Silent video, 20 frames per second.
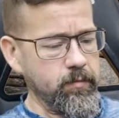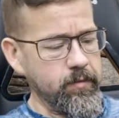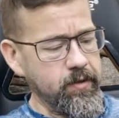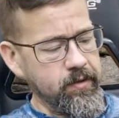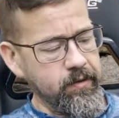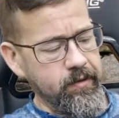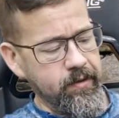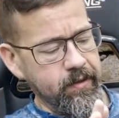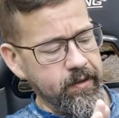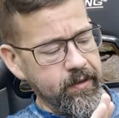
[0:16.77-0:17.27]

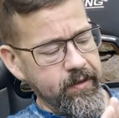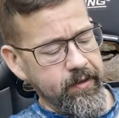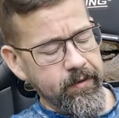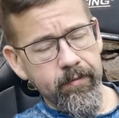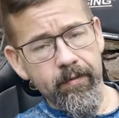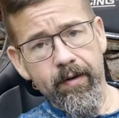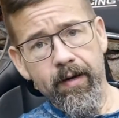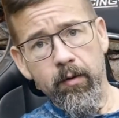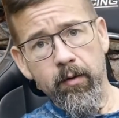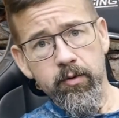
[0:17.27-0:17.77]

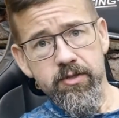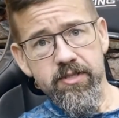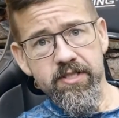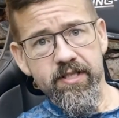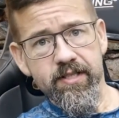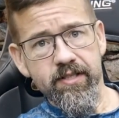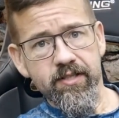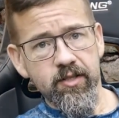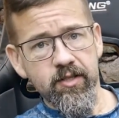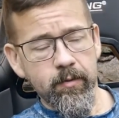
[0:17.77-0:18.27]
that I was
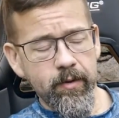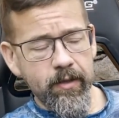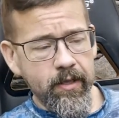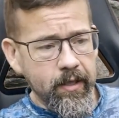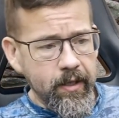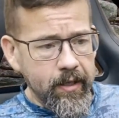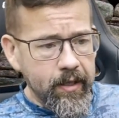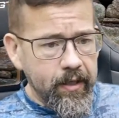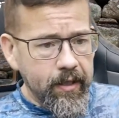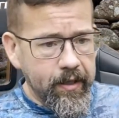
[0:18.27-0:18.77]
sent to me.
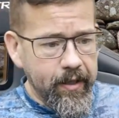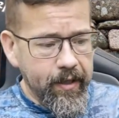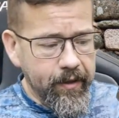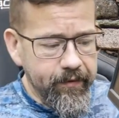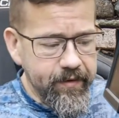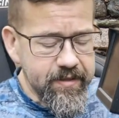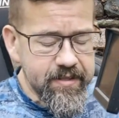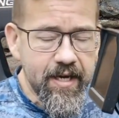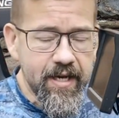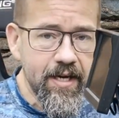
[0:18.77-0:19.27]
Now,
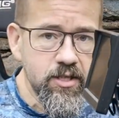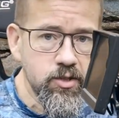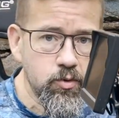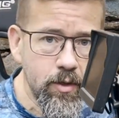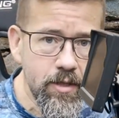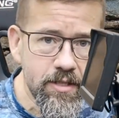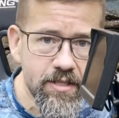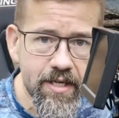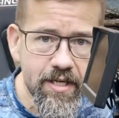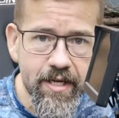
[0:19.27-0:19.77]
these guys
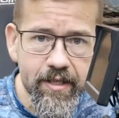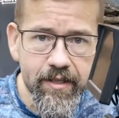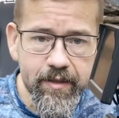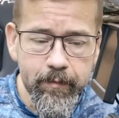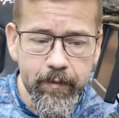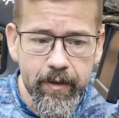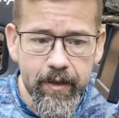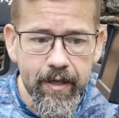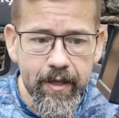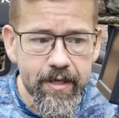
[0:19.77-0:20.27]
reached out to
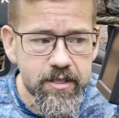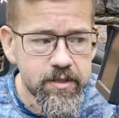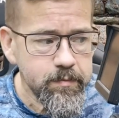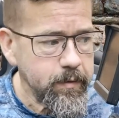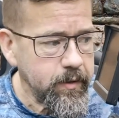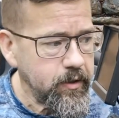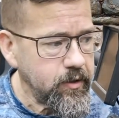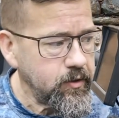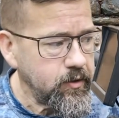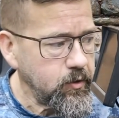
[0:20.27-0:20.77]
me, asked
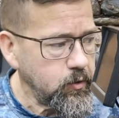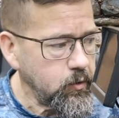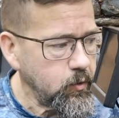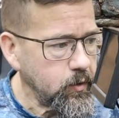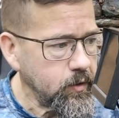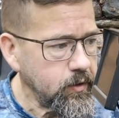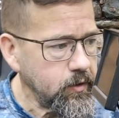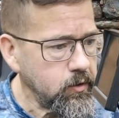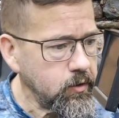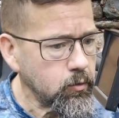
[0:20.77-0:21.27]
me
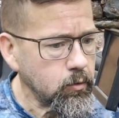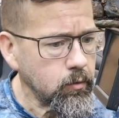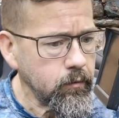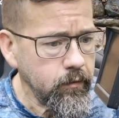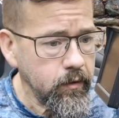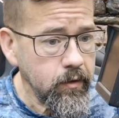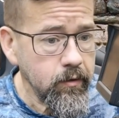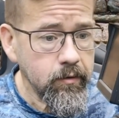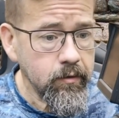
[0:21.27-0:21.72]
to do a review.